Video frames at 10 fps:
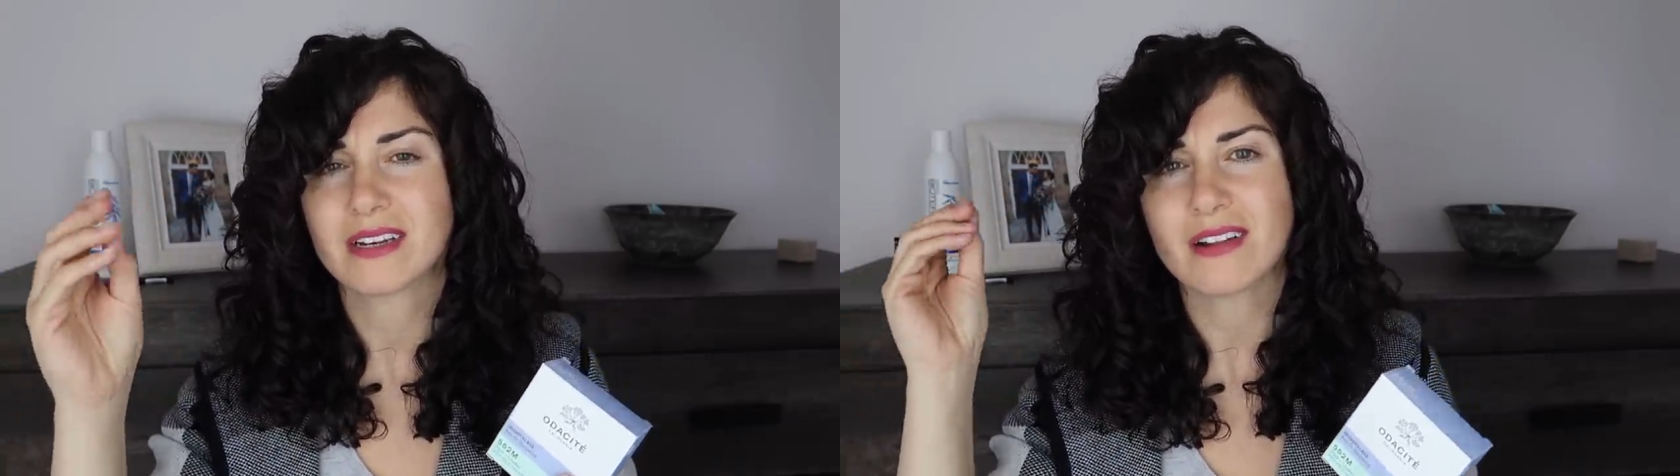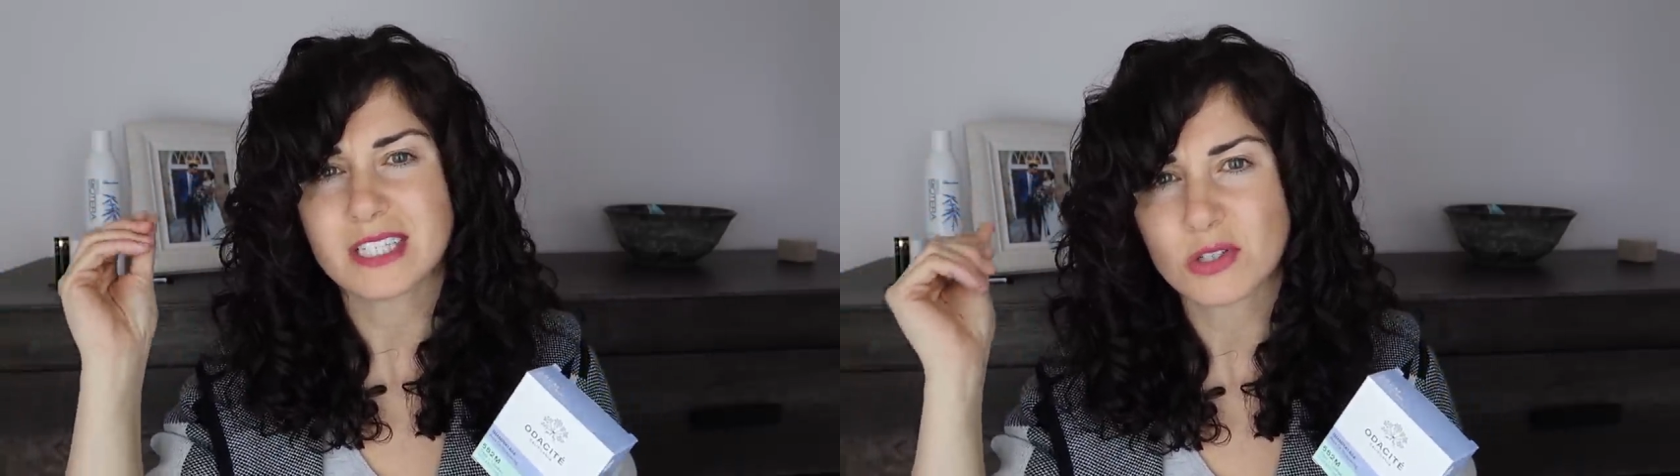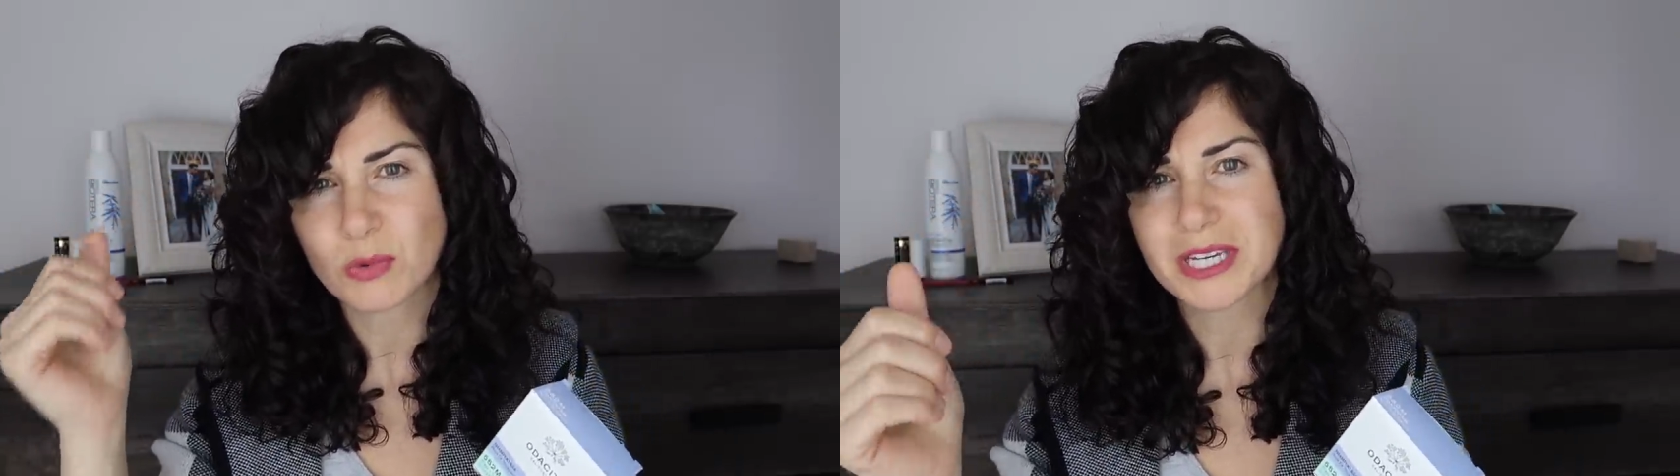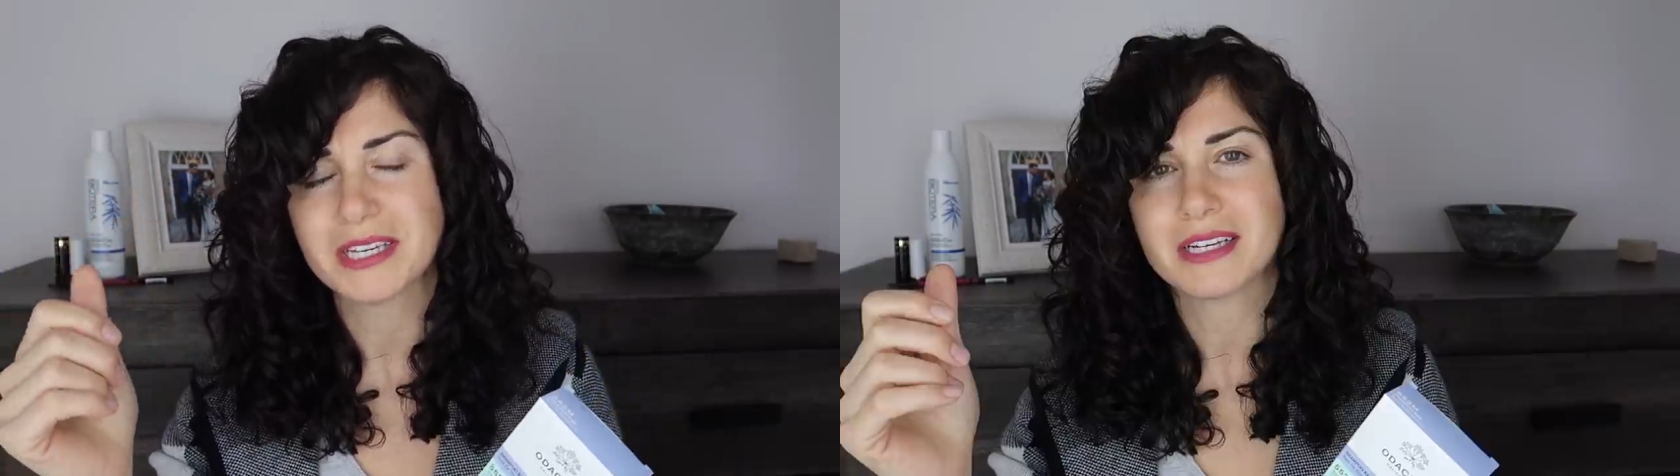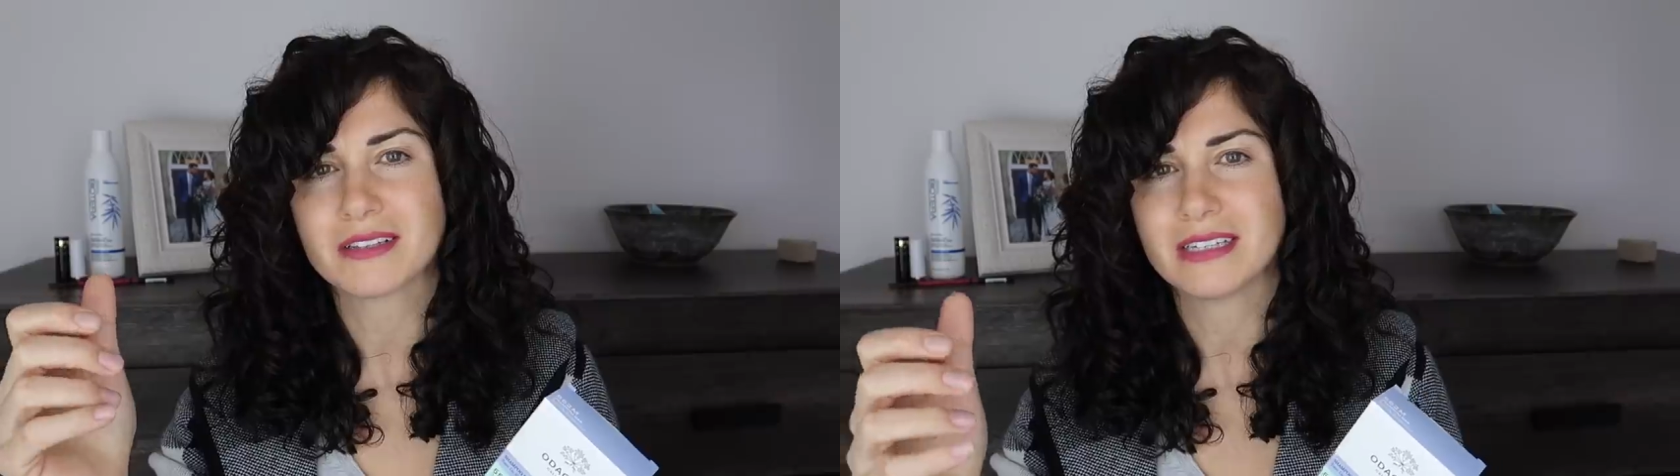not
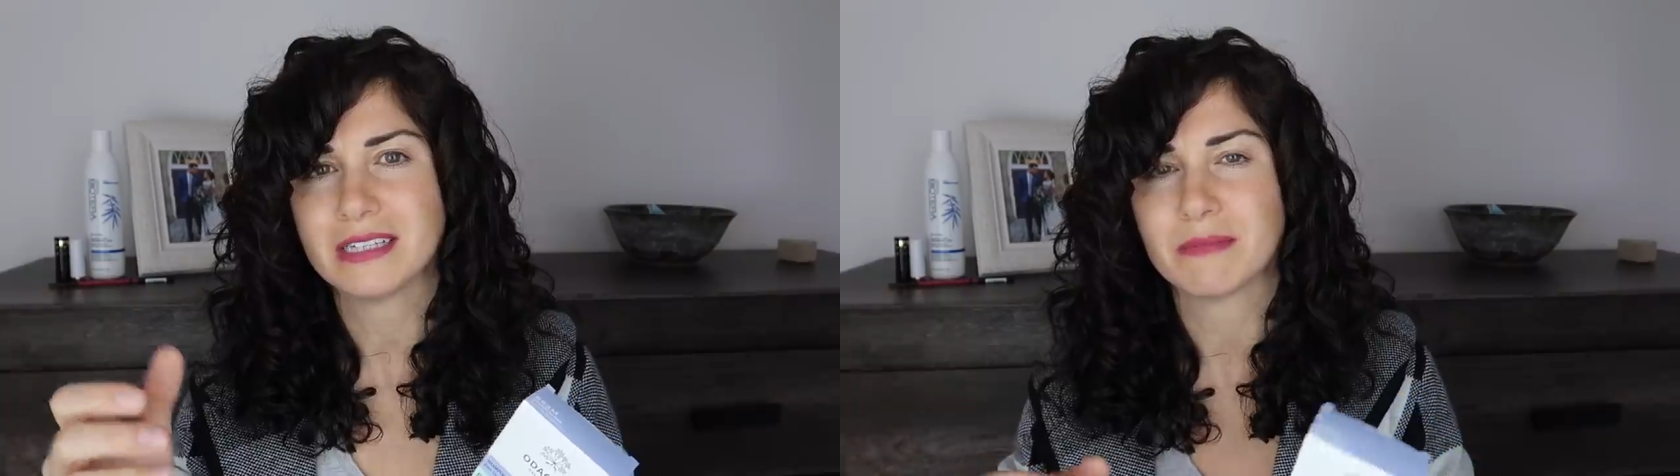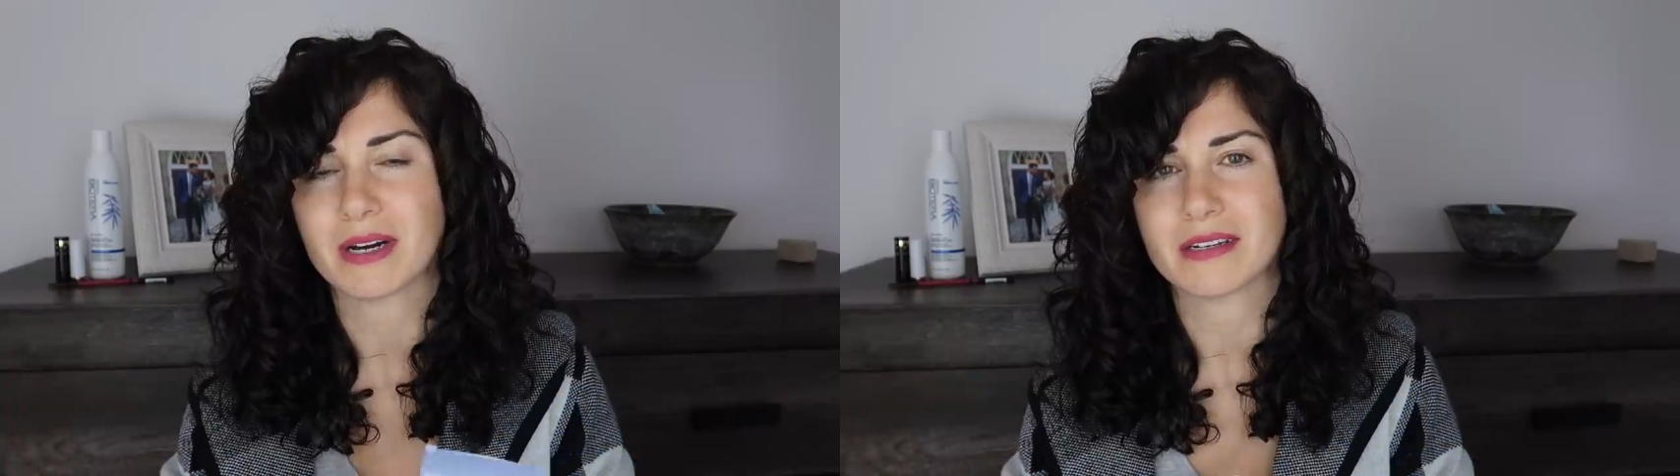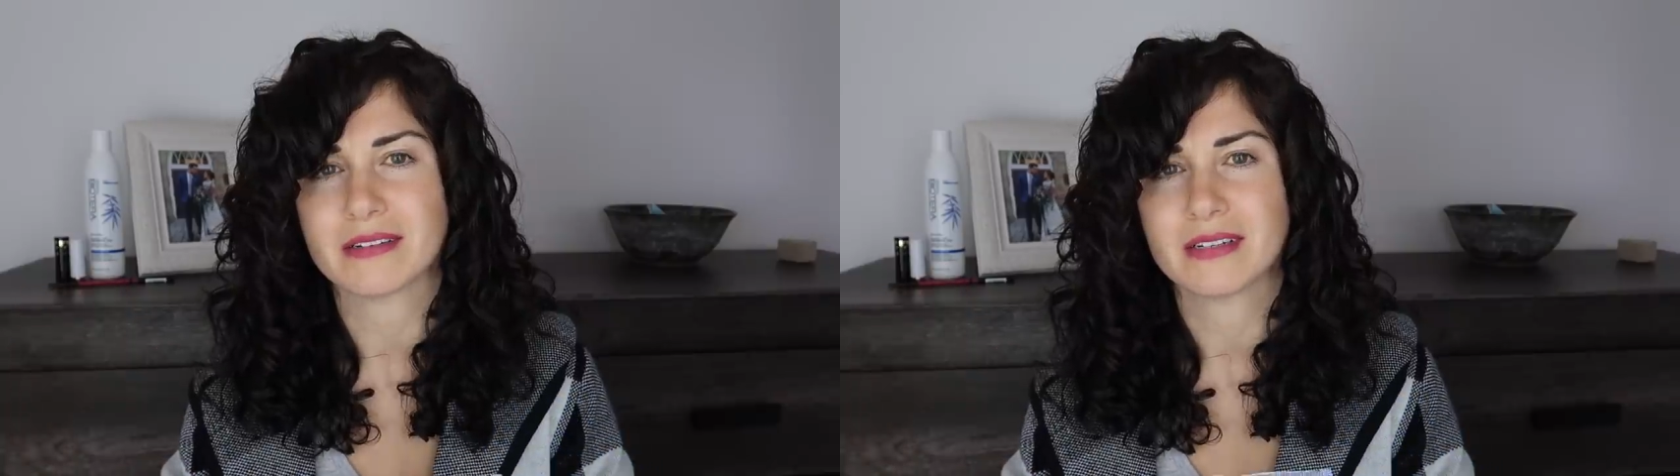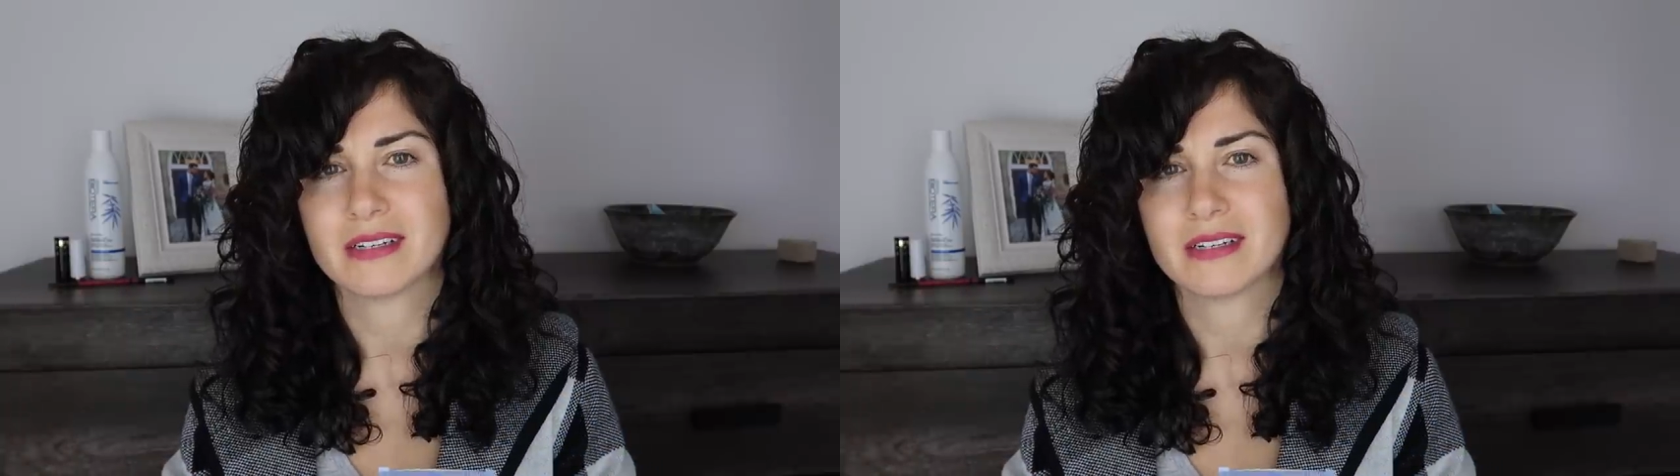squeaky clean, but